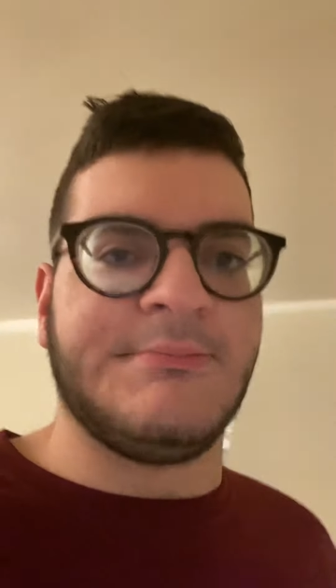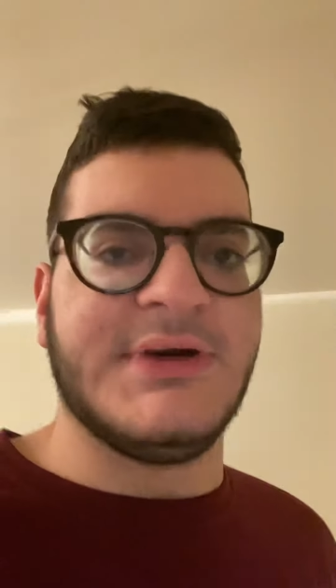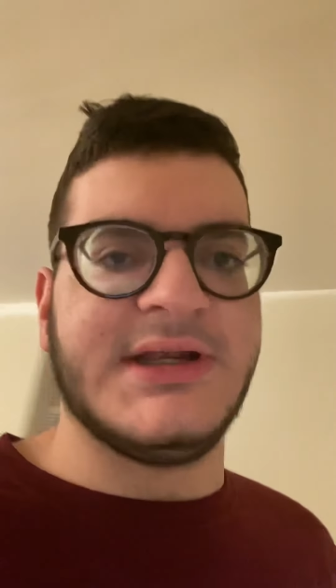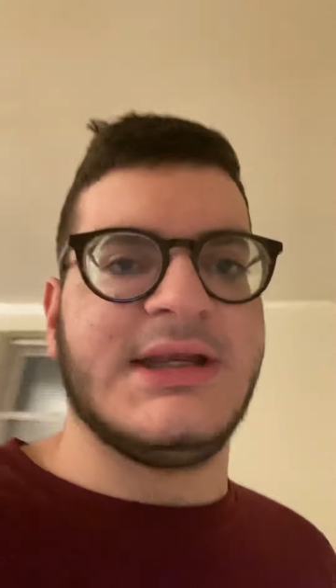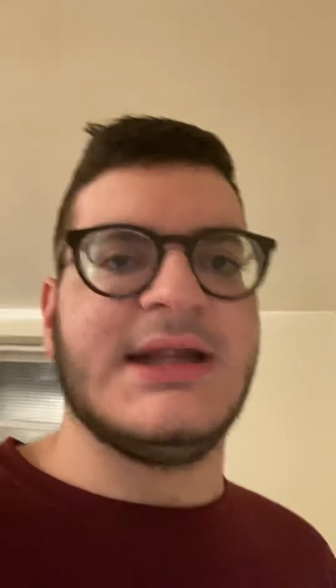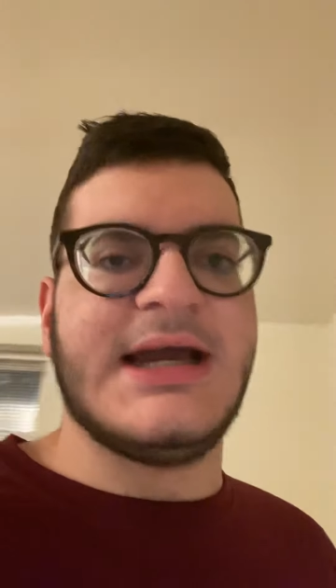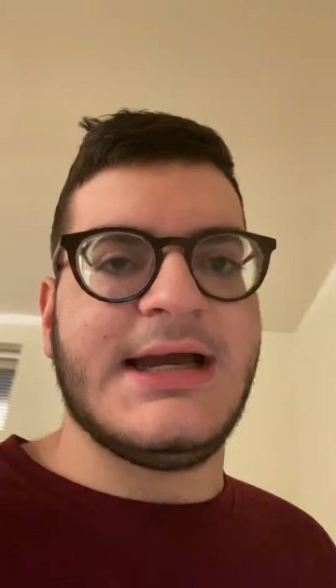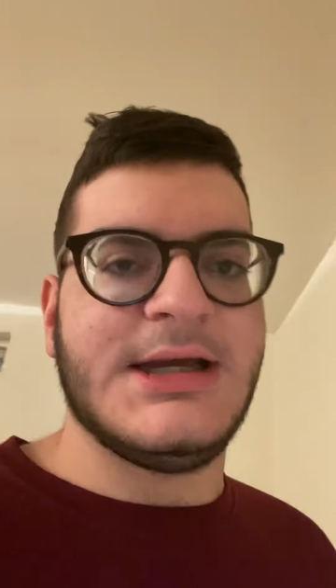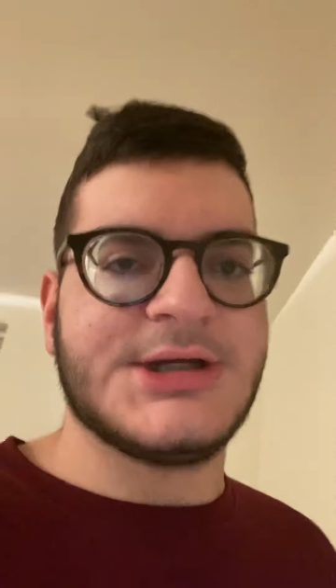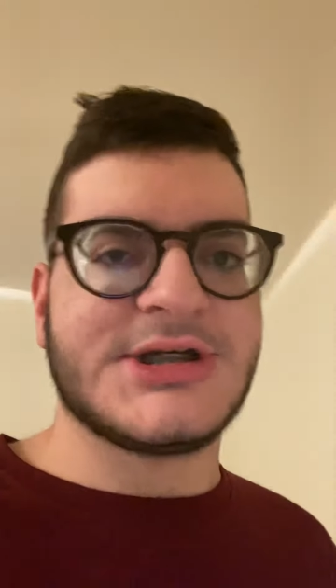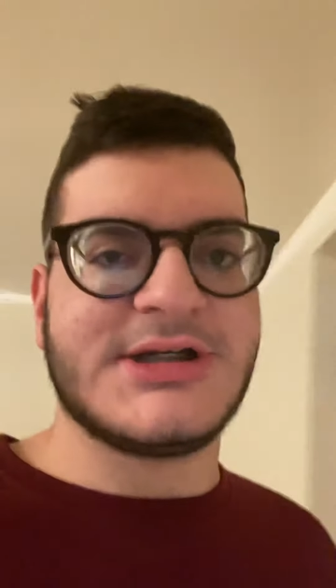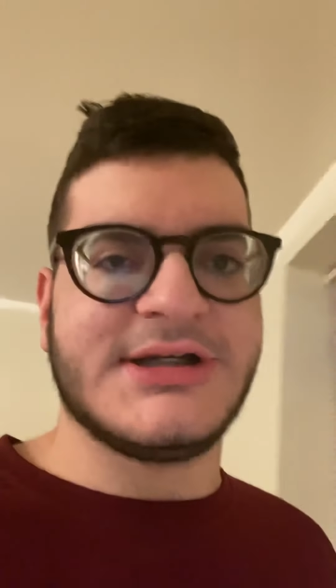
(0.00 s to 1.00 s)
But
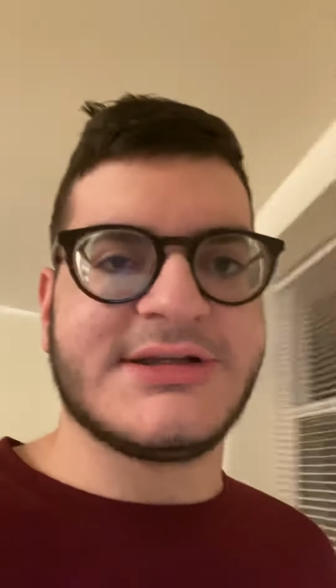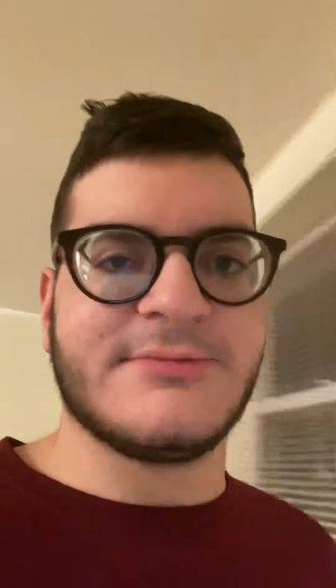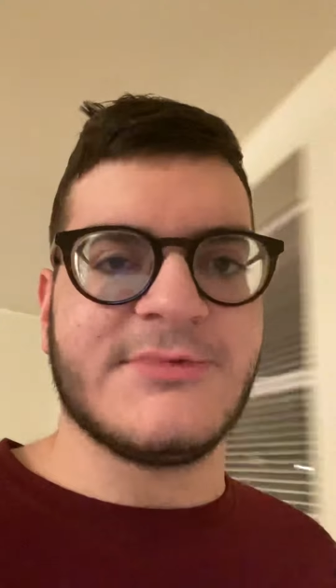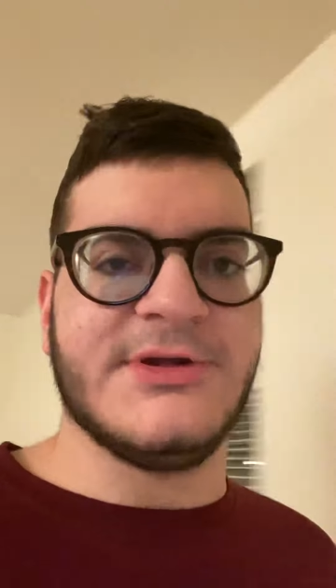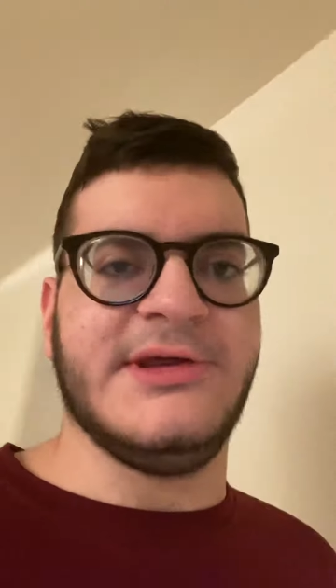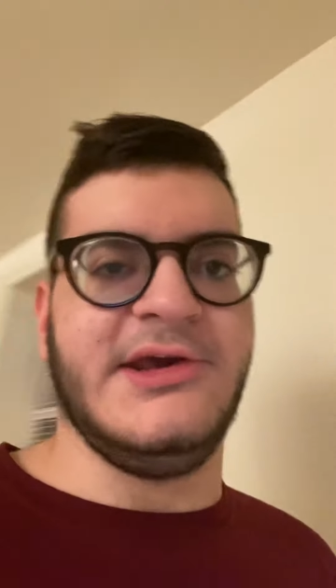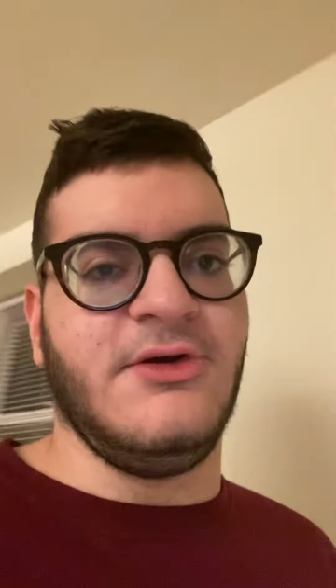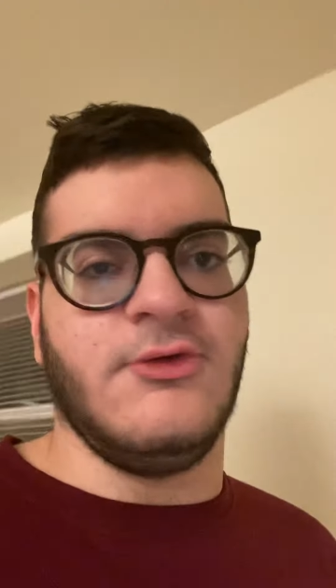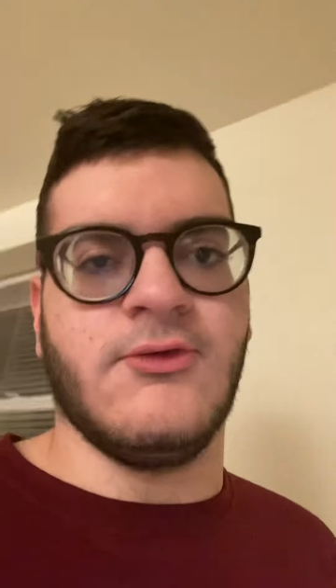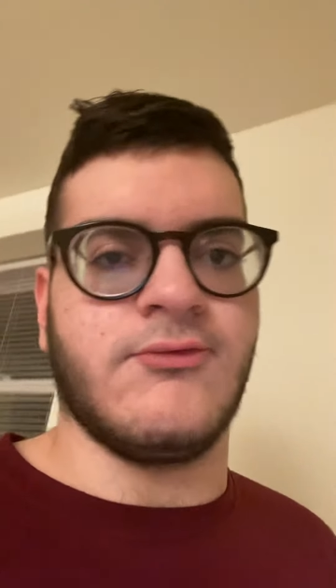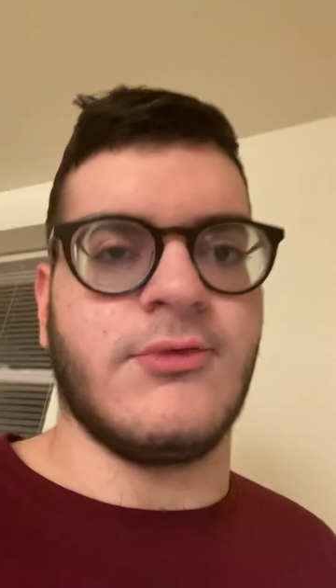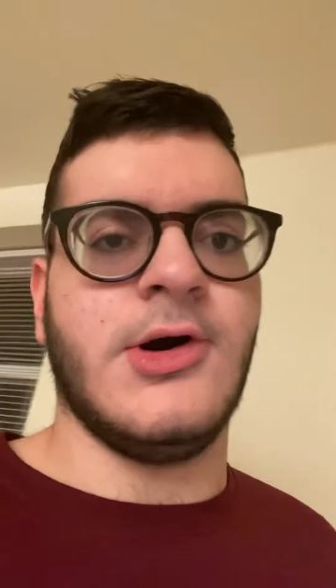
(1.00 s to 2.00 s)
Ash doesn't really
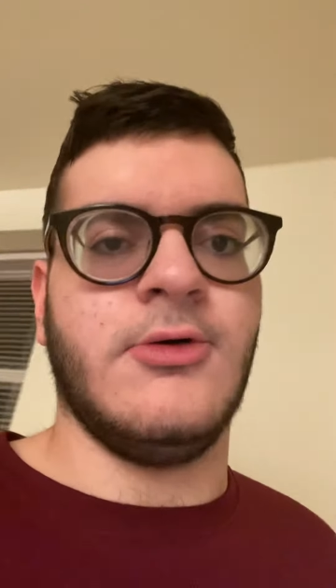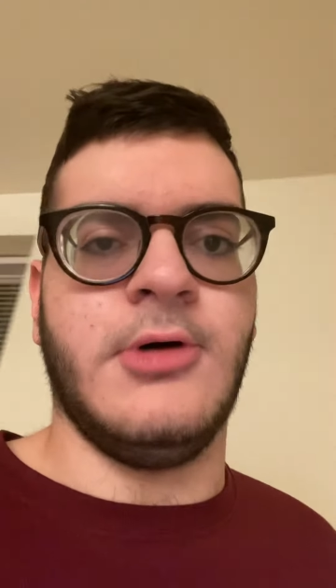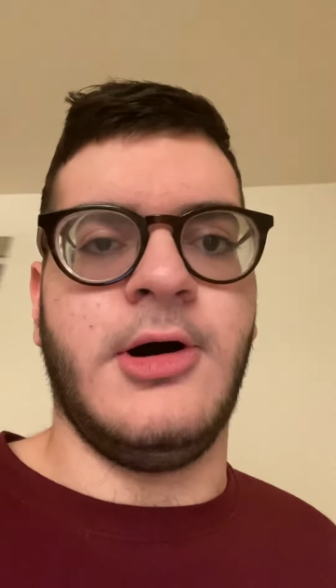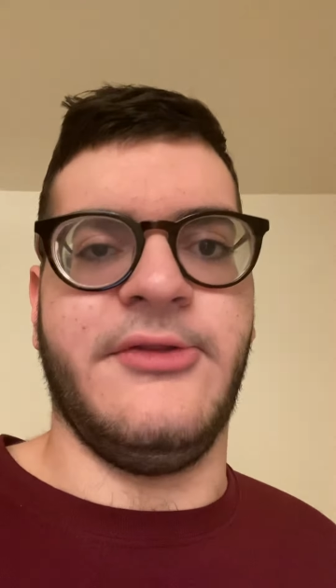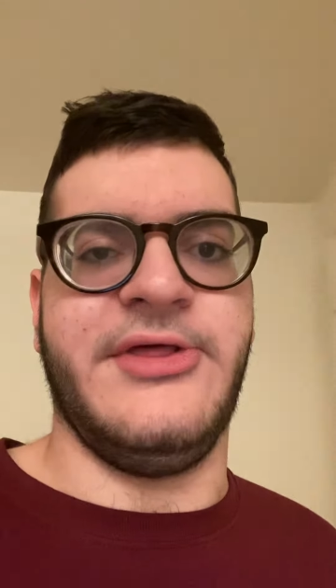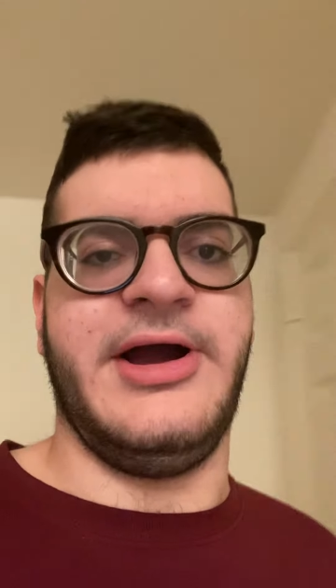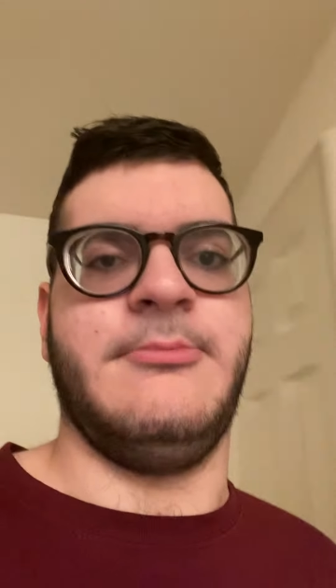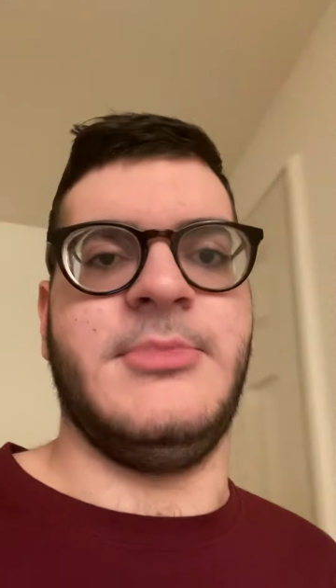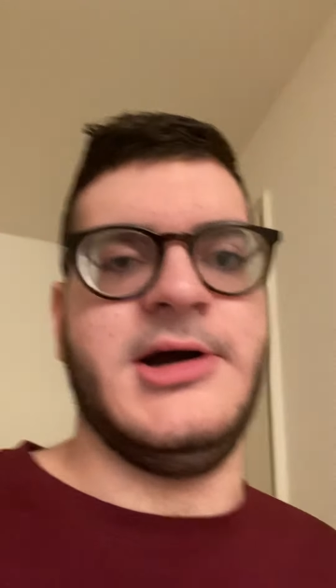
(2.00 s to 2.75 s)
grow all that